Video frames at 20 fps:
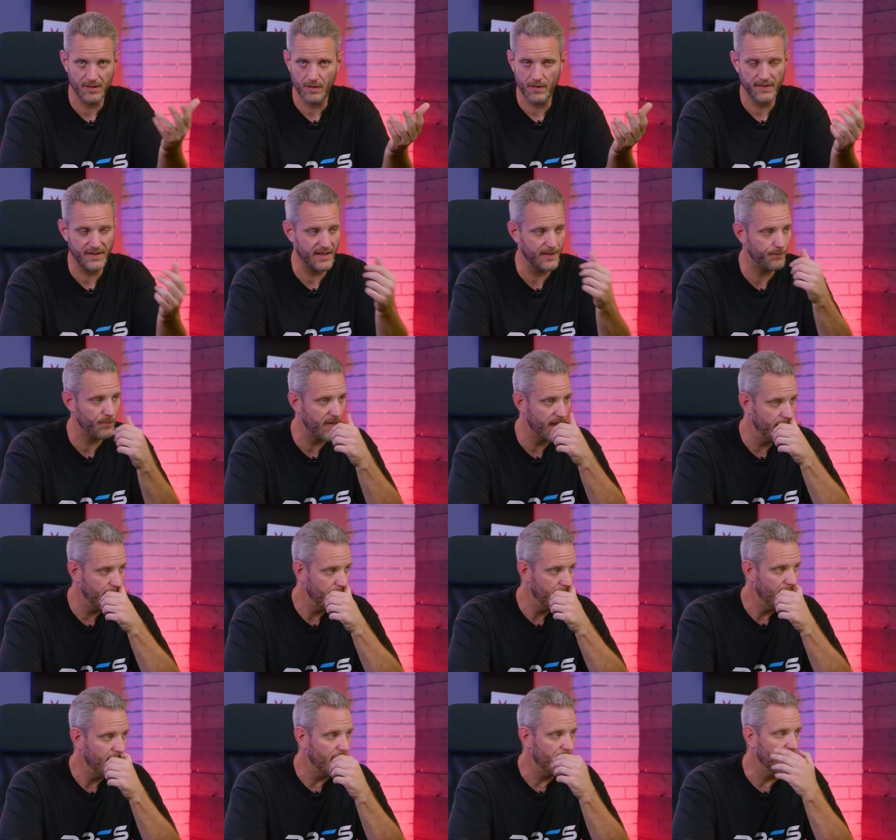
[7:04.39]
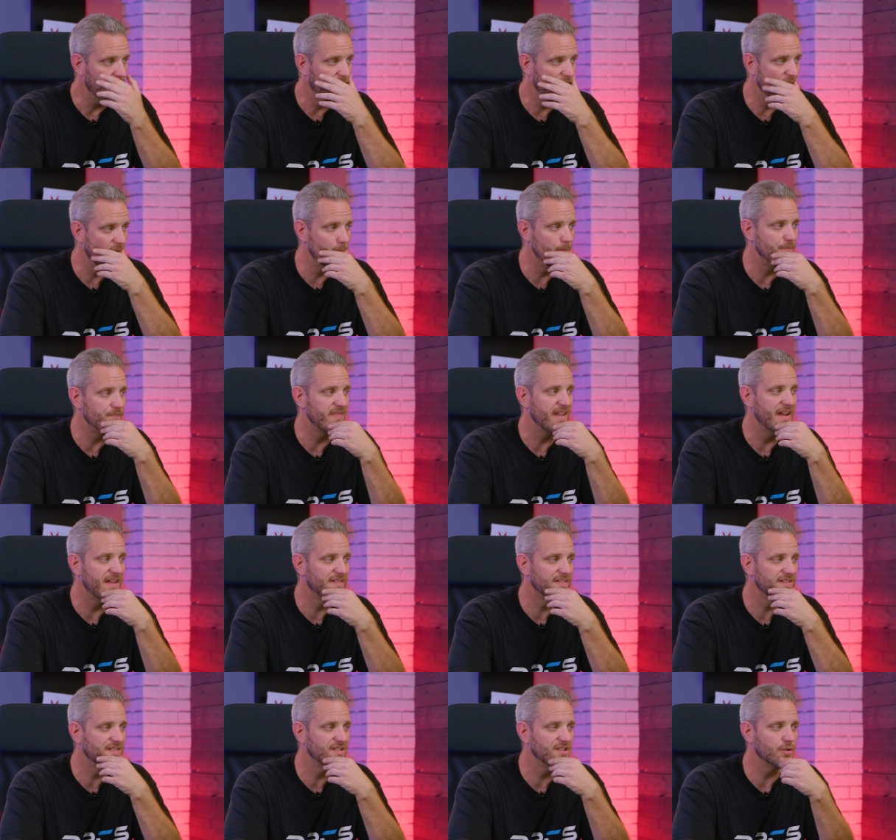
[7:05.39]
and all that. Um,
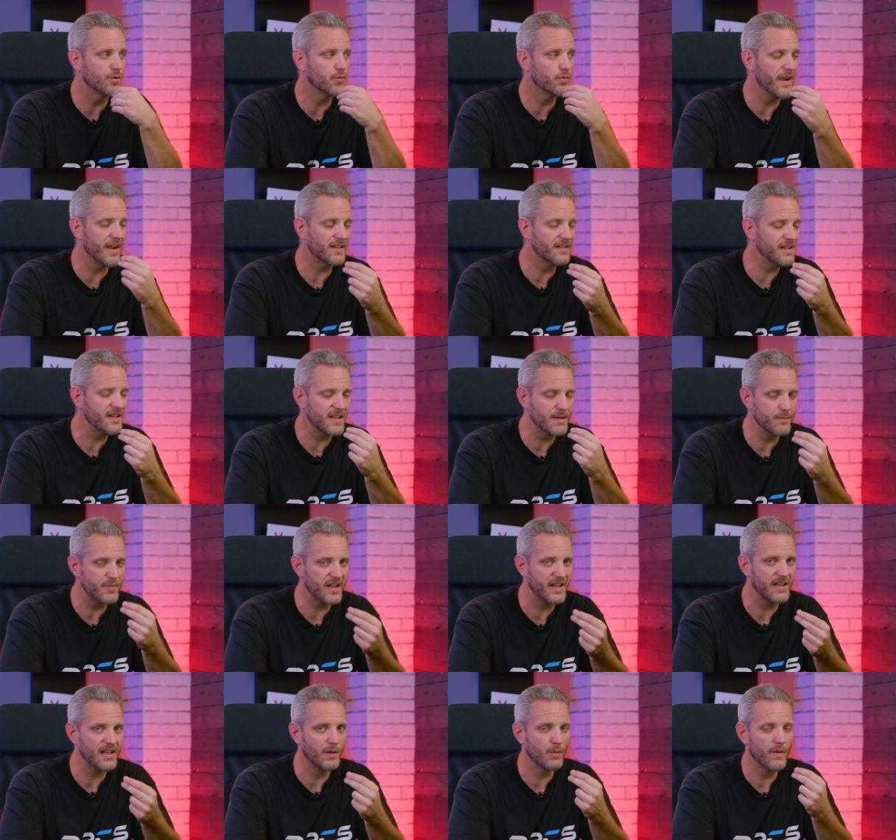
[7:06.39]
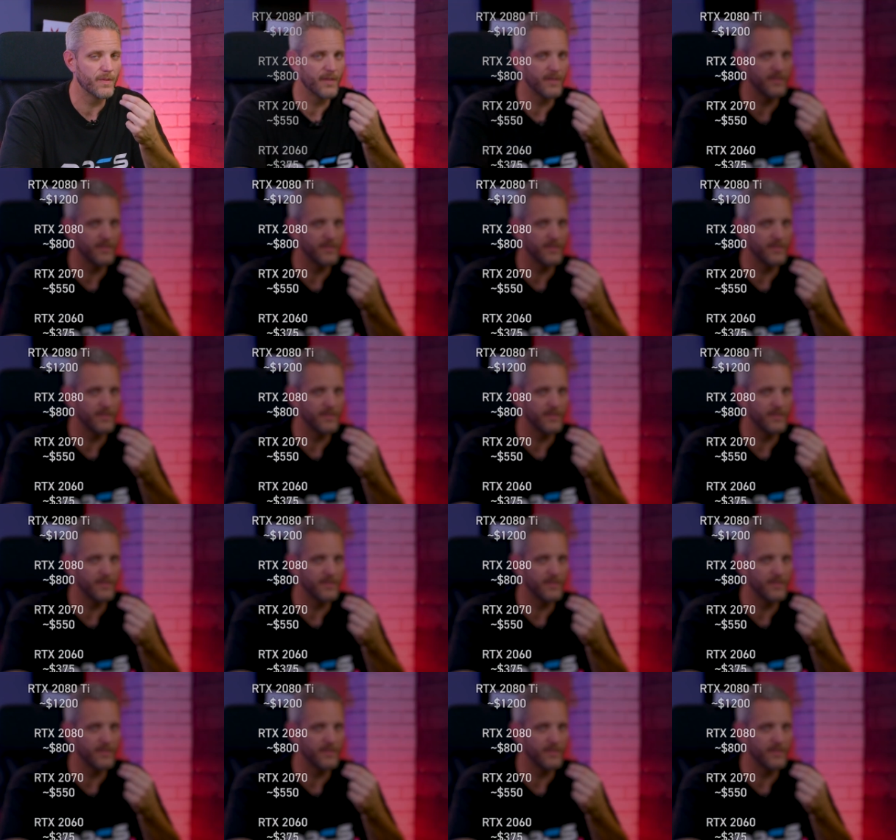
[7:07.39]
it's directly competing with